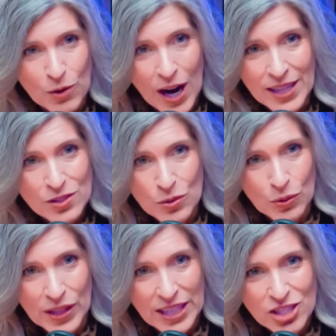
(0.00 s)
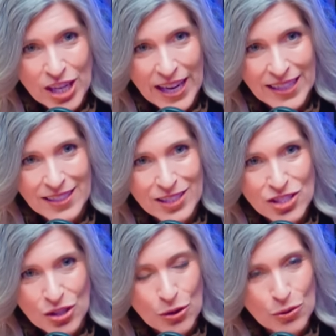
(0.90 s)
high school educated,
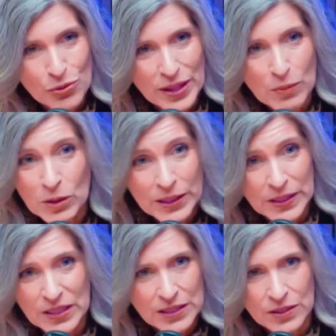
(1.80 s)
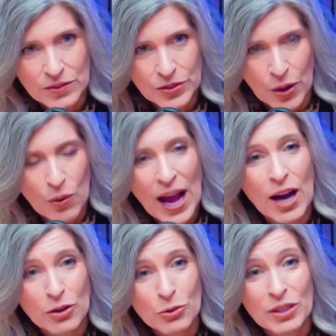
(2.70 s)
so they really didn't know
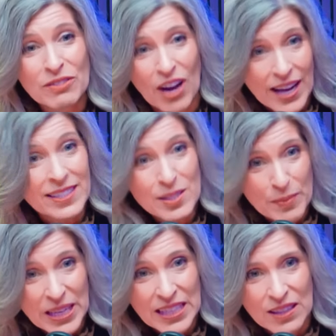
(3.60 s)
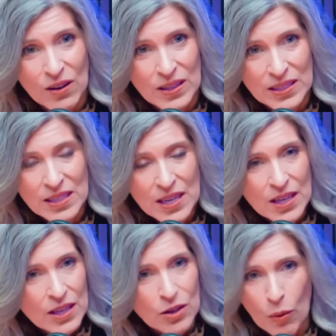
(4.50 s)
how to advise me on
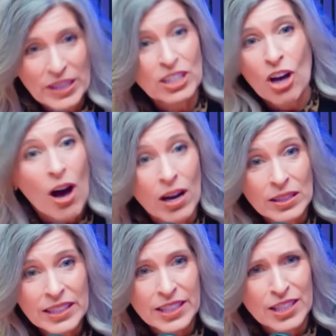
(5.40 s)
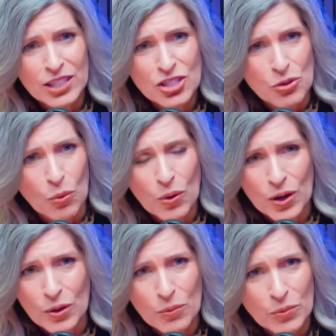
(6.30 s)
going to college
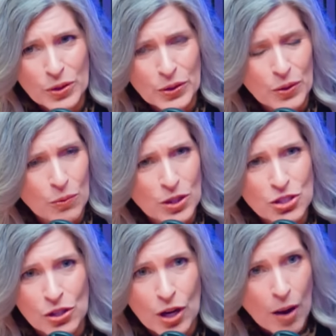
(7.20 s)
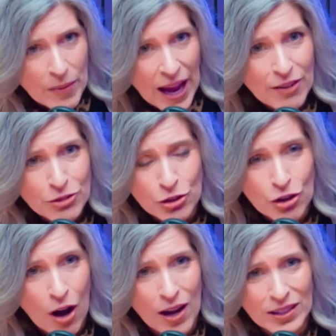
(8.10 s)
or, what should come after
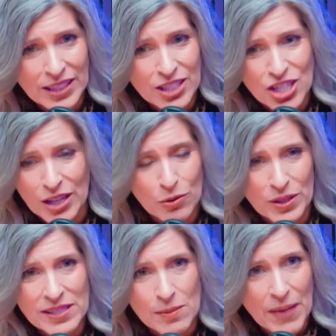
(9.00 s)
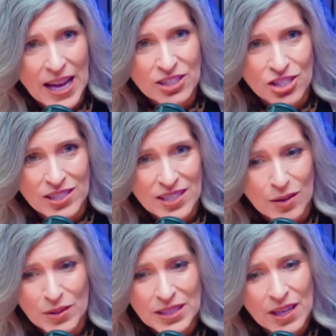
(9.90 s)
college. I always imagined I
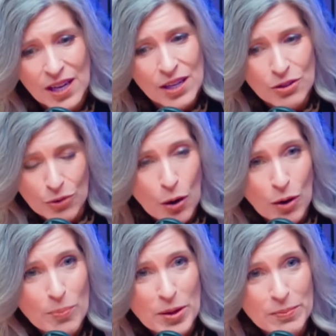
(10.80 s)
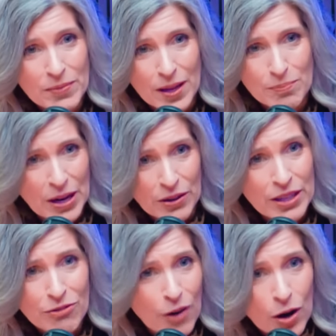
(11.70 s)
would grow up and
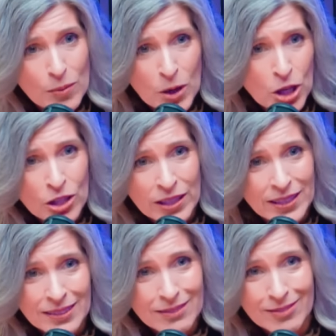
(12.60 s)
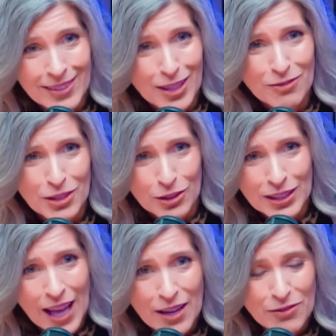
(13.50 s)
marry a farmer and live the good
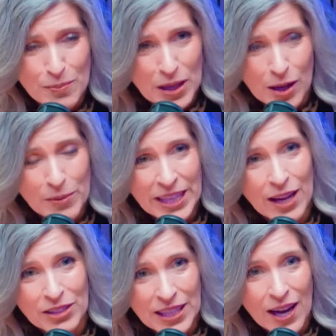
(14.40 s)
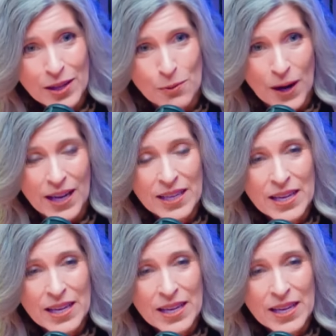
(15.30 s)
life in Montgomery County, Iowa.